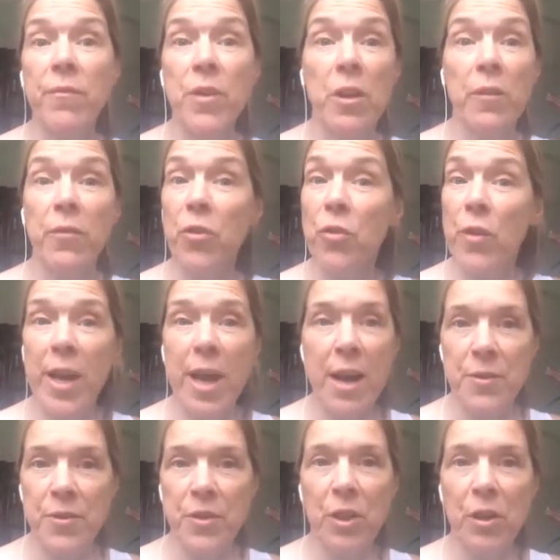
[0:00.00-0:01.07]
for 3
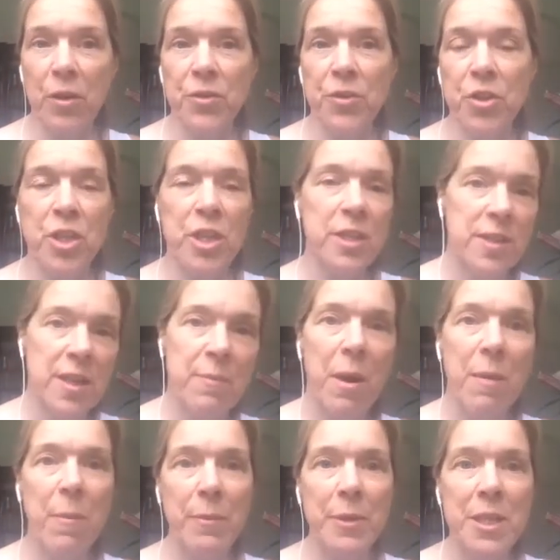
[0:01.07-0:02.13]
hours to Gloucestershire to see
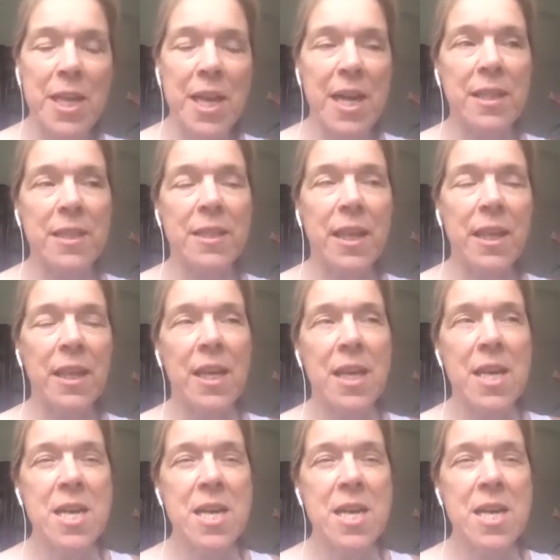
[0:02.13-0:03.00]
my mum and dad, and think,